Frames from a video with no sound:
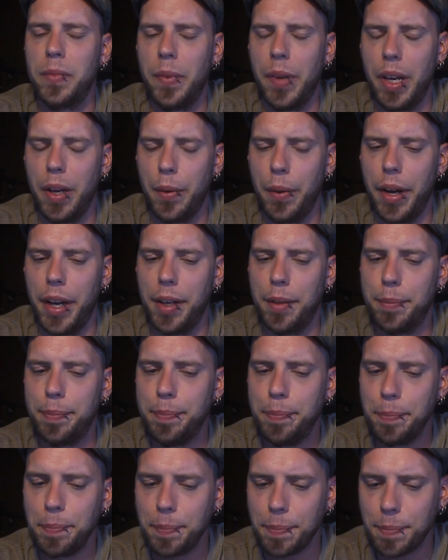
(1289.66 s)
Anyway,
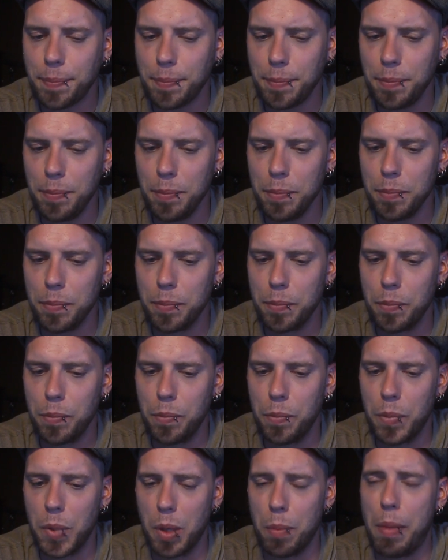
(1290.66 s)

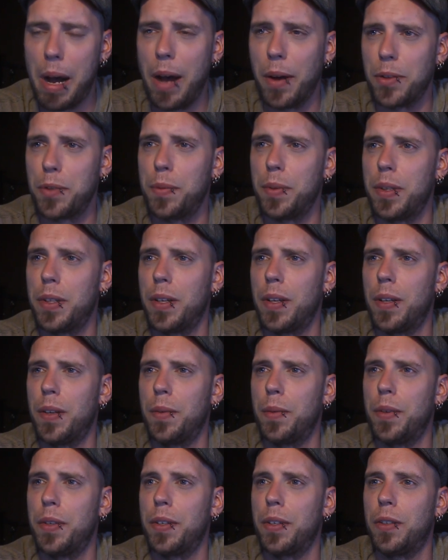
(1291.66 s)
the mouse was
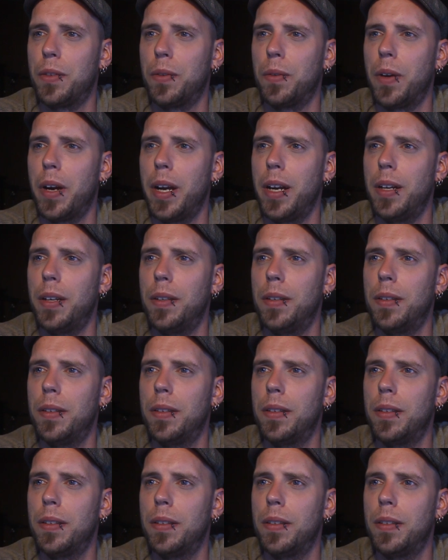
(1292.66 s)
a great,
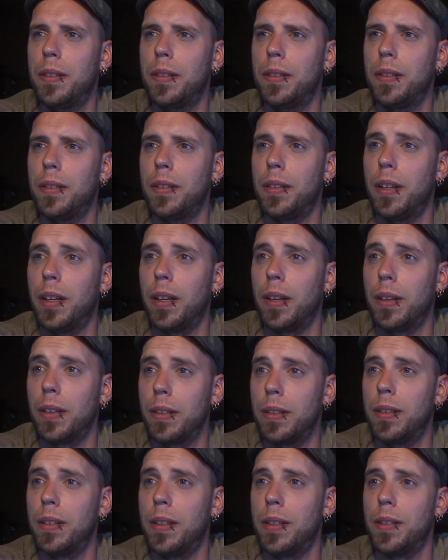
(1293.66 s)
like,
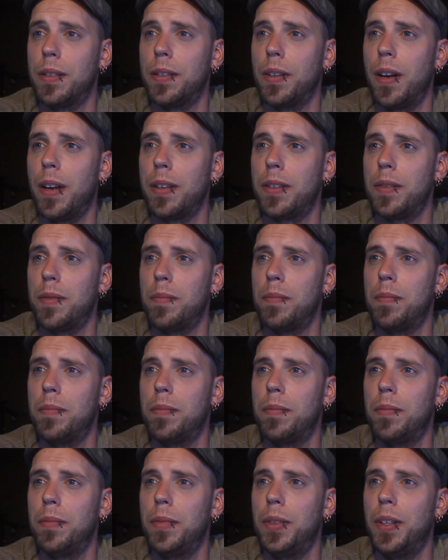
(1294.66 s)
this is awesome,
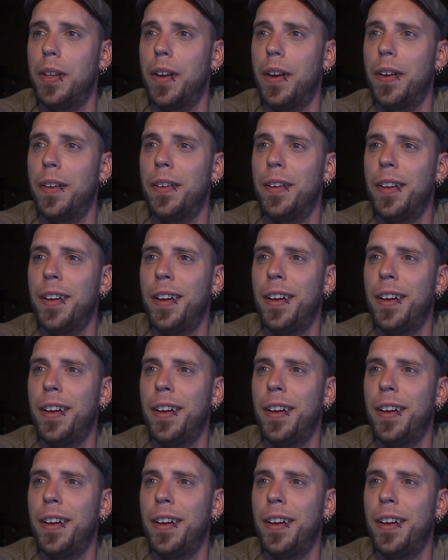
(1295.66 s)
you know.